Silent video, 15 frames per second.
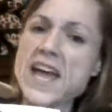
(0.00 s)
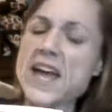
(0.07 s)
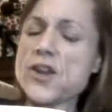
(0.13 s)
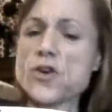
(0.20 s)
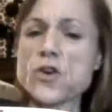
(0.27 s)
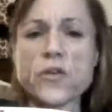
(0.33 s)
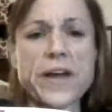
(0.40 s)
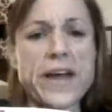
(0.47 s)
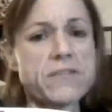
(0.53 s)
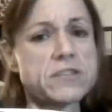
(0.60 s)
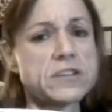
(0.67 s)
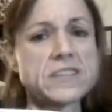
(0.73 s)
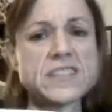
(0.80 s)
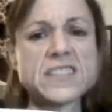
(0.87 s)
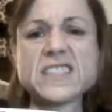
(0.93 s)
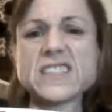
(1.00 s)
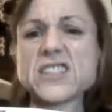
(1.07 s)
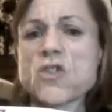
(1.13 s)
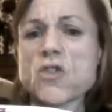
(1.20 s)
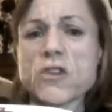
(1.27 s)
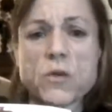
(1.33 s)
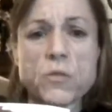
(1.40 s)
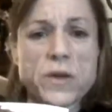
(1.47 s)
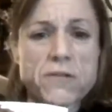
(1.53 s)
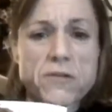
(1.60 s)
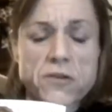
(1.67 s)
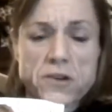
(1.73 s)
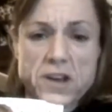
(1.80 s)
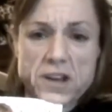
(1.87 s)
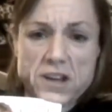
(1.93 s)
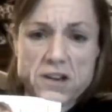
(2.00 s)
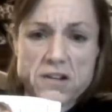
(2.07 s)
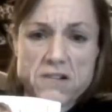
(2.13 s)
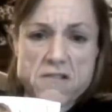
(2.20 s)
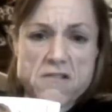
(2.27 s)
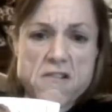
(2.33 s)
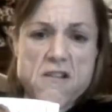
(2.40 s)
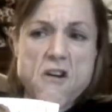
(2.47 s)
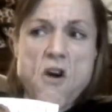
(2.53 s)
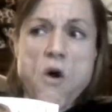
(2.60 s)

and you don't ever see Sigourney Weaver in here,